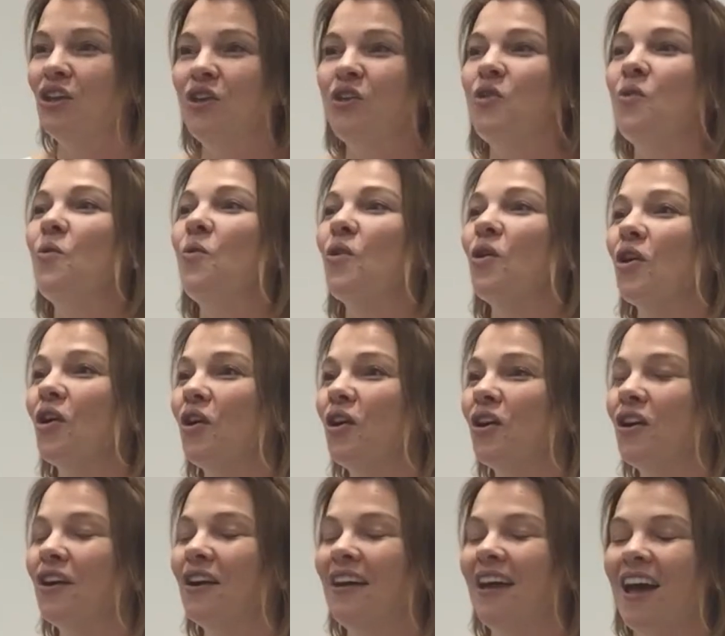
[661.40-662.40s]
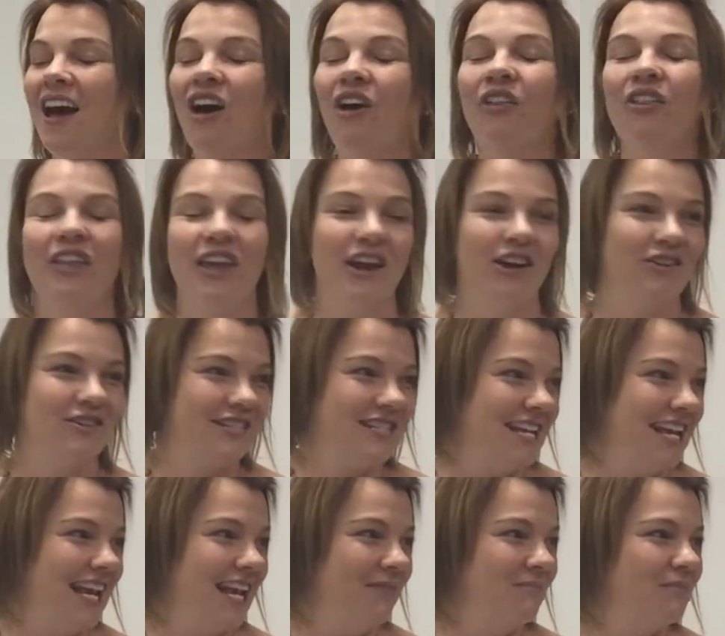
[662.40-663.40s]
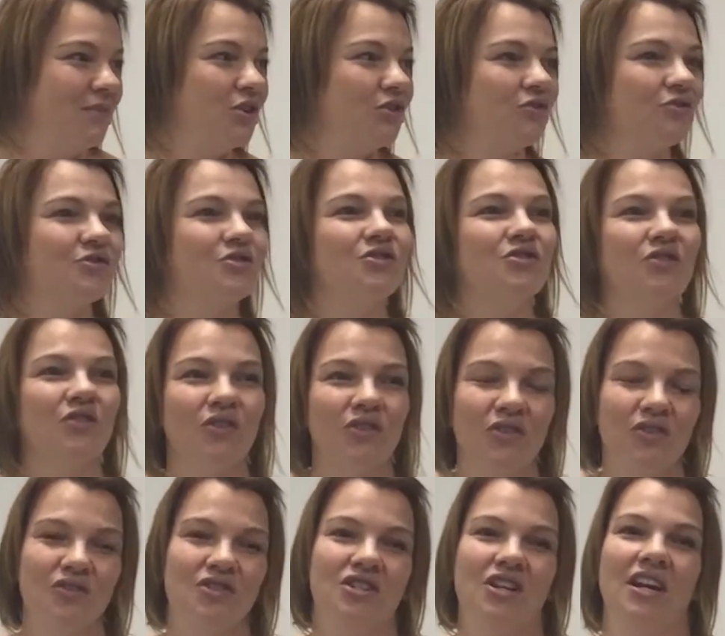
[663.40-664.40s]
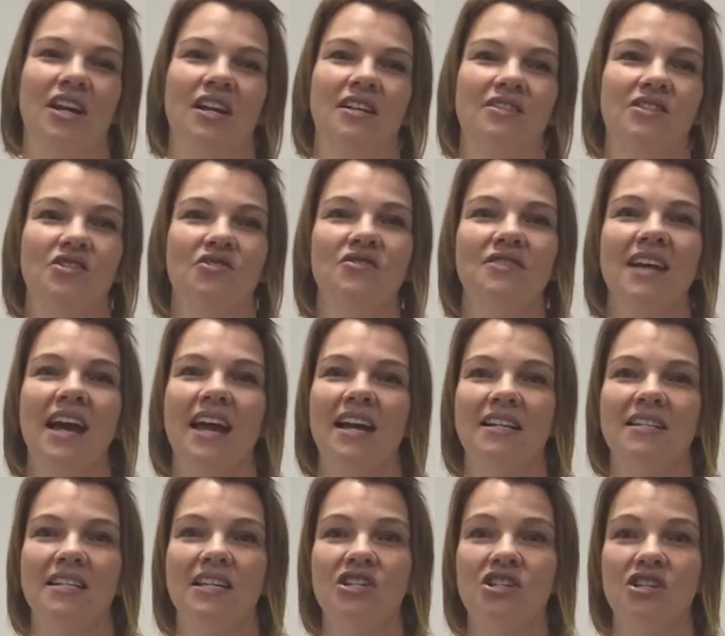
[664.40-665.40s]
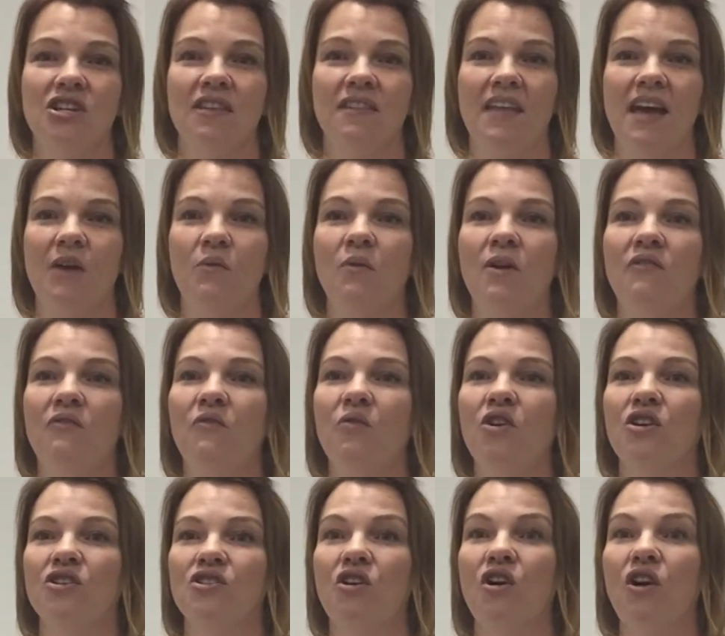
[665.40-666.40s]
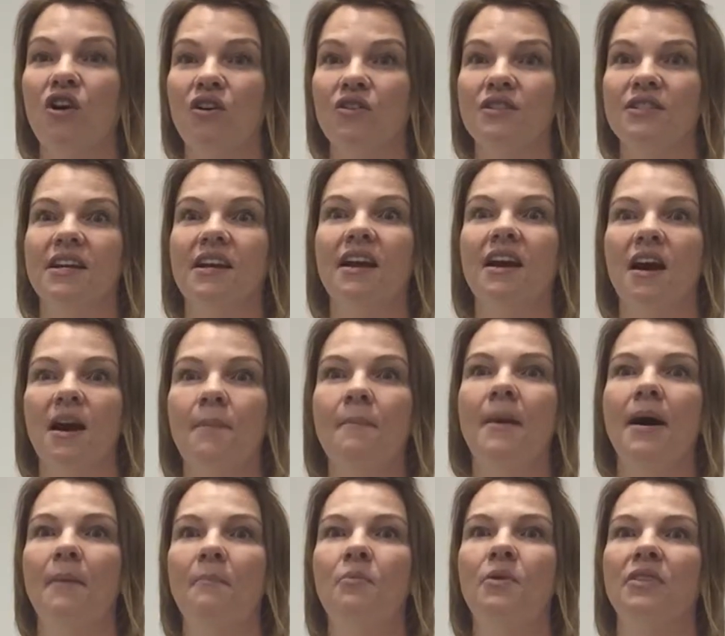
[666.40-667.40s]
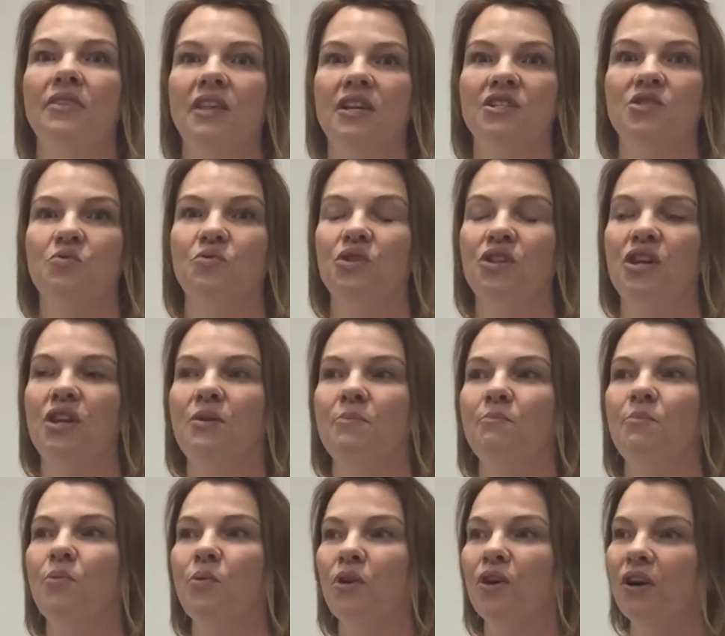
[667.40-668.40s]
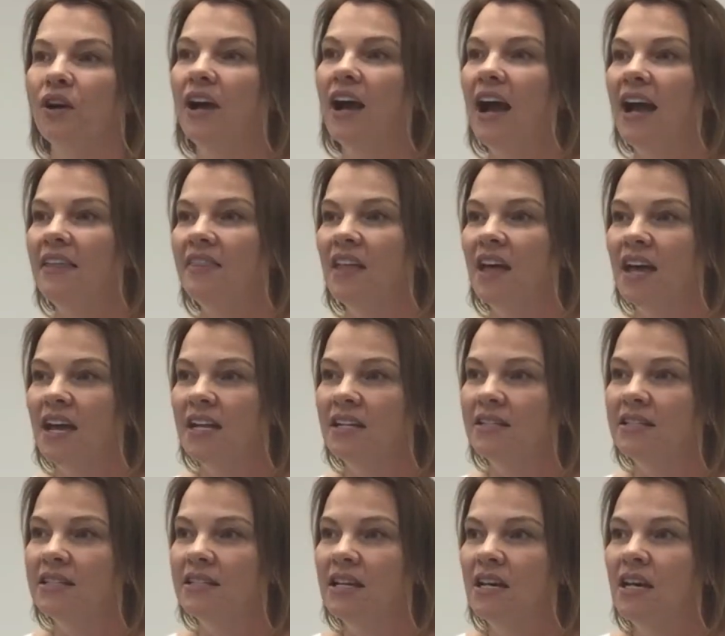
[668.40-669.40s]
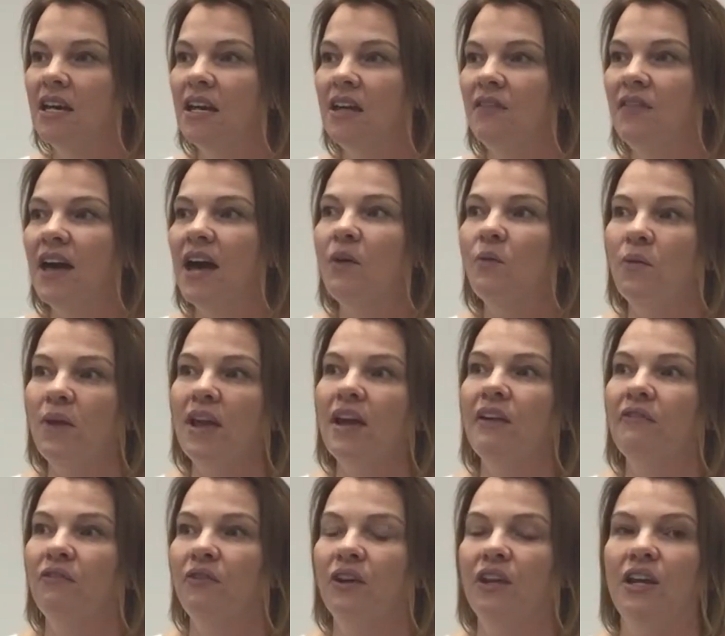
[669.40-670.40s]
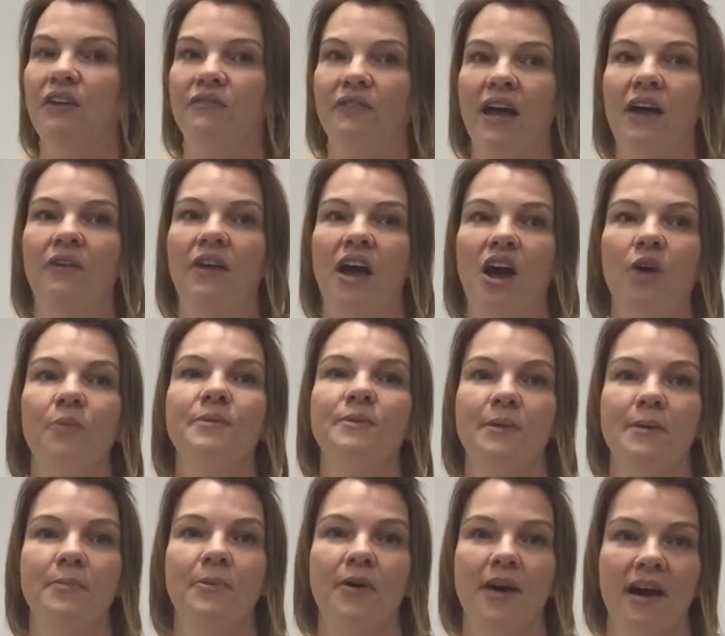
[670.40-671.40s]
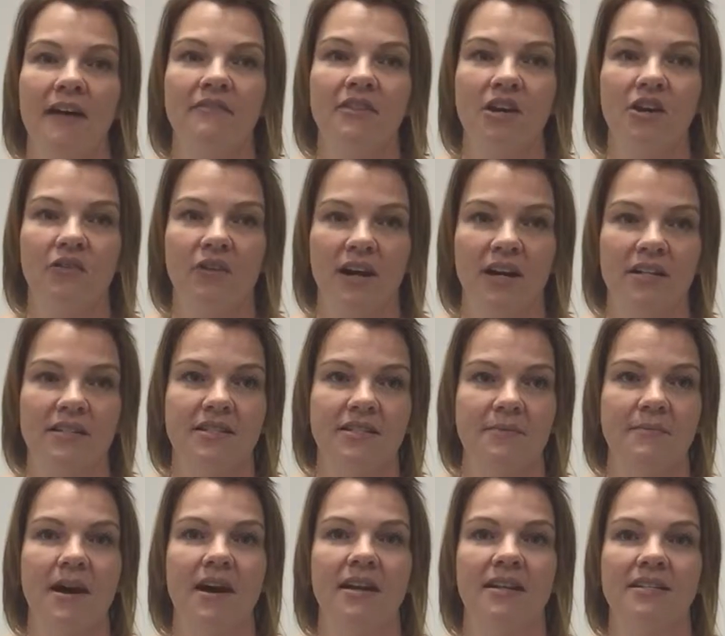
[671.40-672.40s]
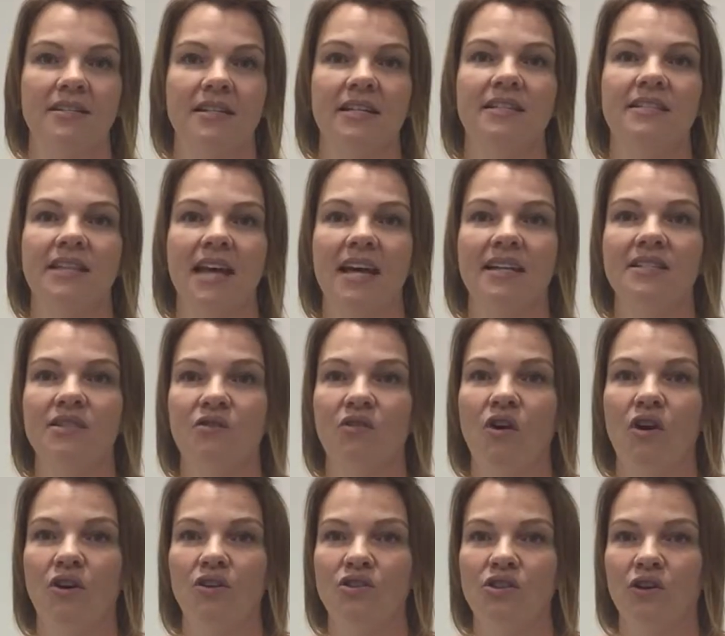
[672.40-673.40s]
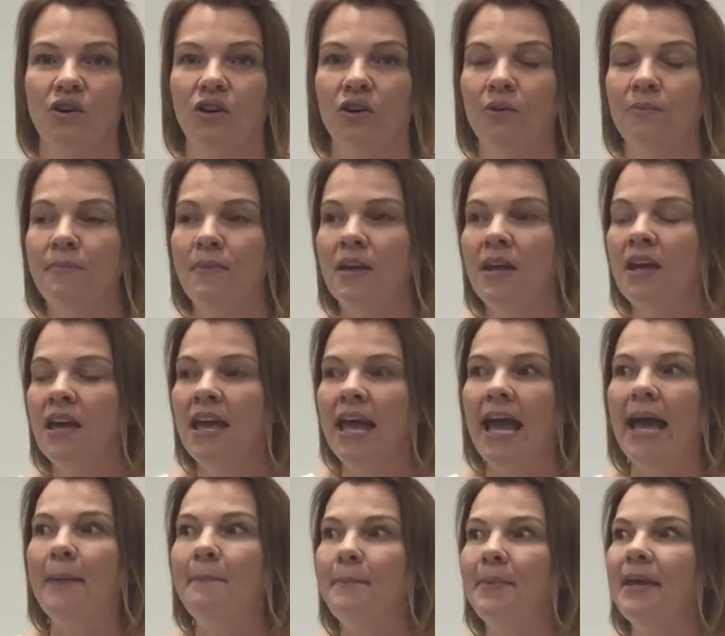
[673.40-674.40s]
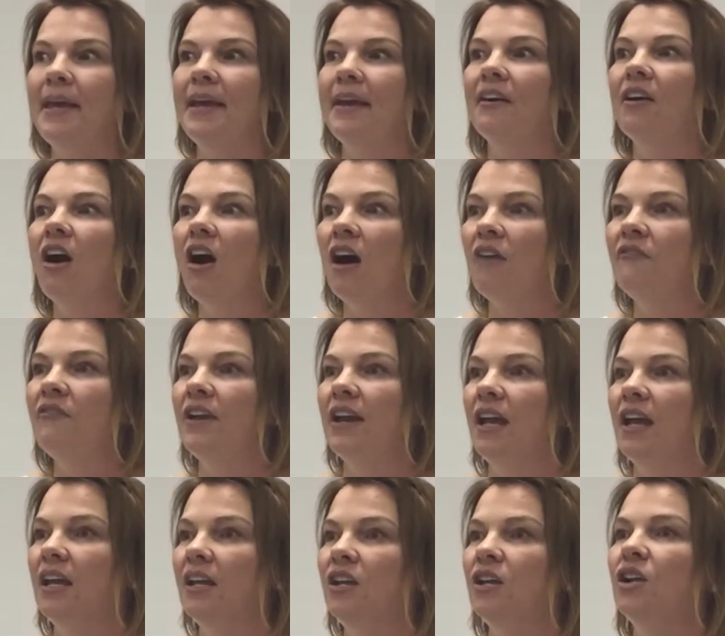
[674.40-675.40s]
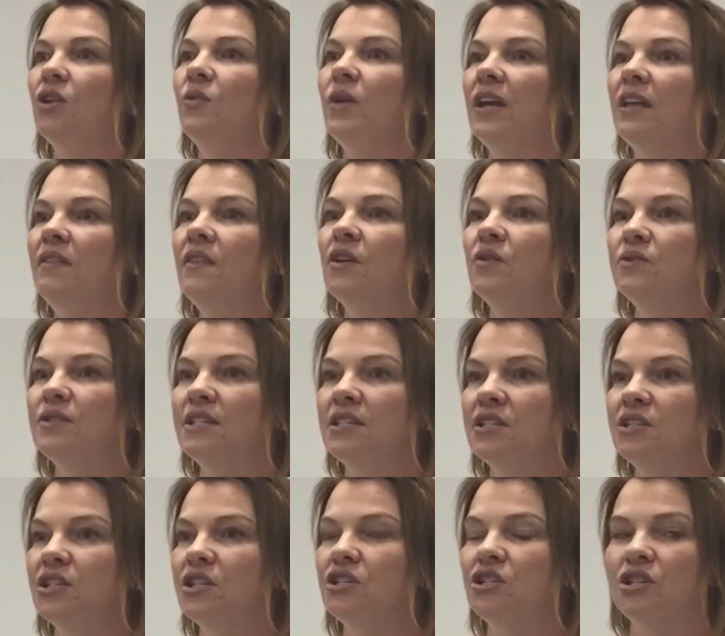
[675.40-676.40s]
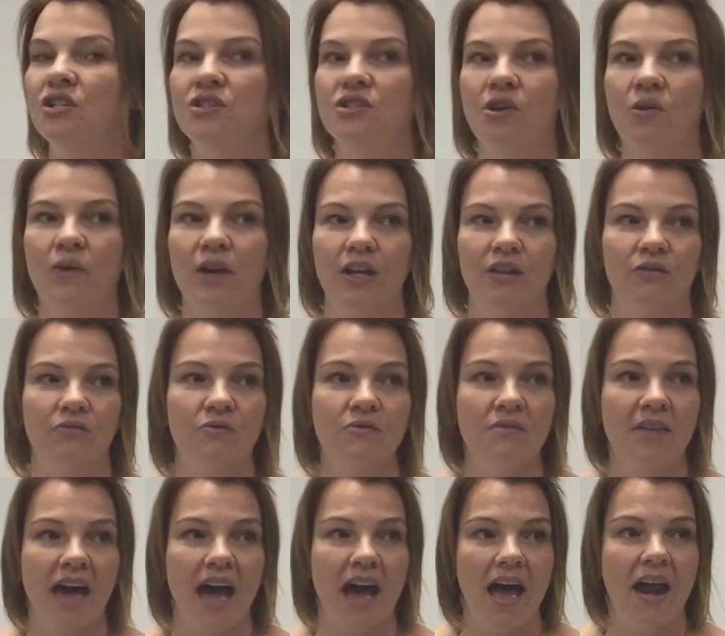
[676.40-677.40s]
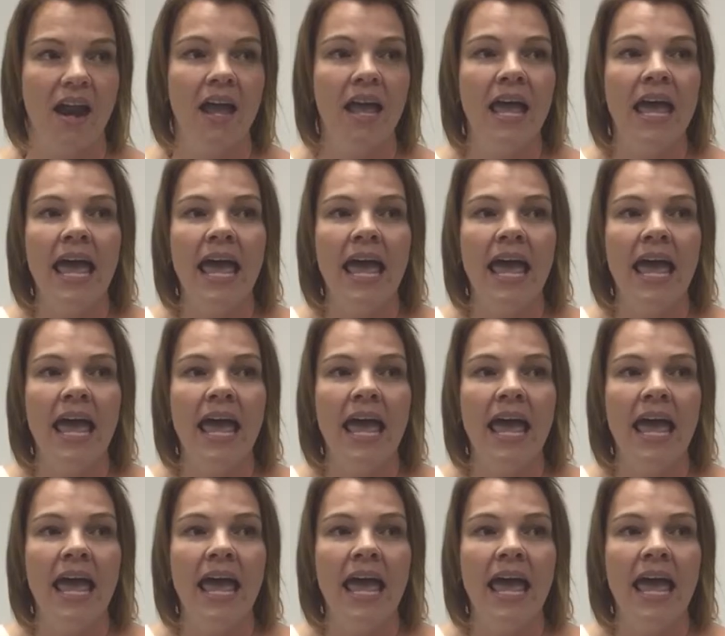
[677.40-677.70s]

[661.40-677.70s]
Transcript: your healthcare team, your surgeons, your dietitian, that we've worked hard to come up with these really important guidelines that we have really found helps people have the greatest amount of success long term, and being confident, you know, in those decisions going through that.